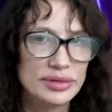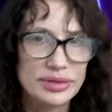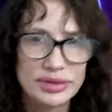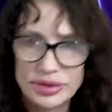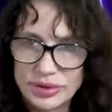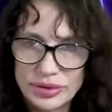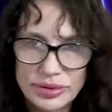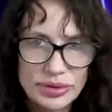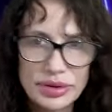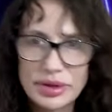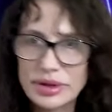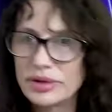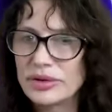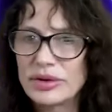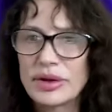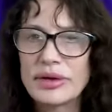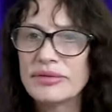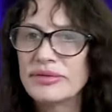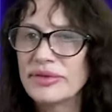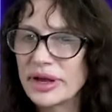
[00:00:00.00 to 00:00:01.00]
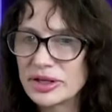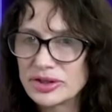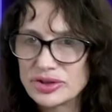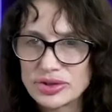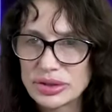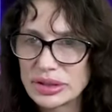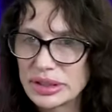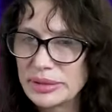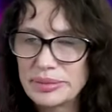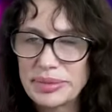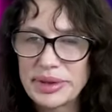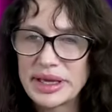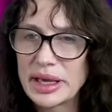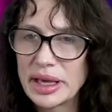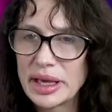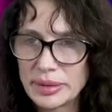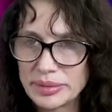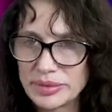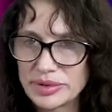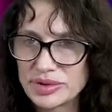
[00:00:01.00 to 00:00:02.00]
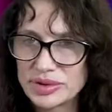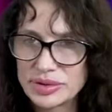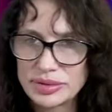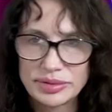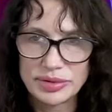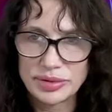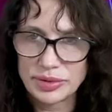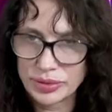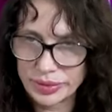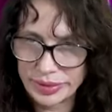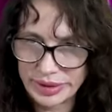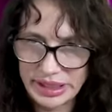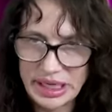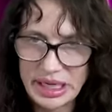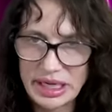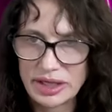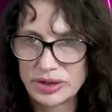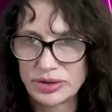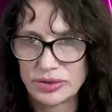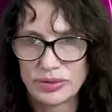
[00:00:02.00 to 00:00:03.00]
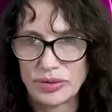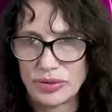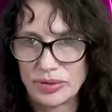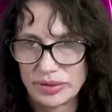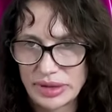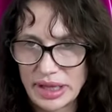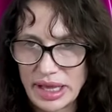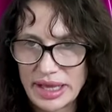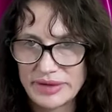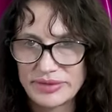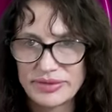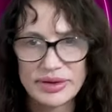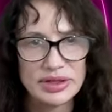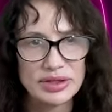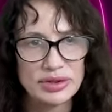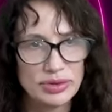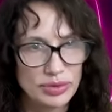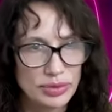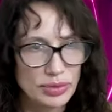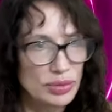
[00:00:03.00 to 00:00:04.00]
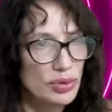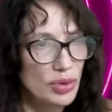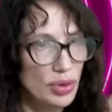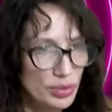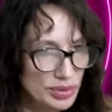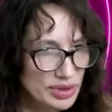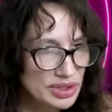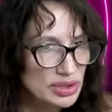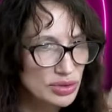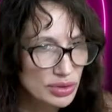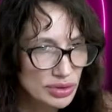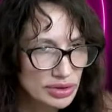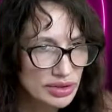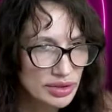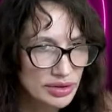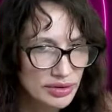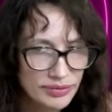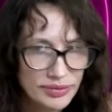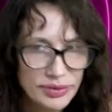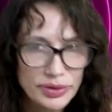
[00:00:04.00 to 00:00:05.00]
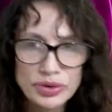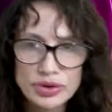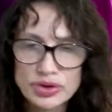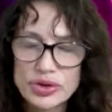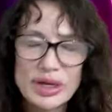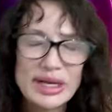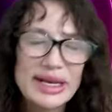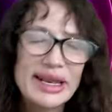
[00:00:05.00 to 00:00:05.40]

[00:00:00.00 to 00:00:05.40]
you'd eventually be able to create your own life and you'll always look to the future.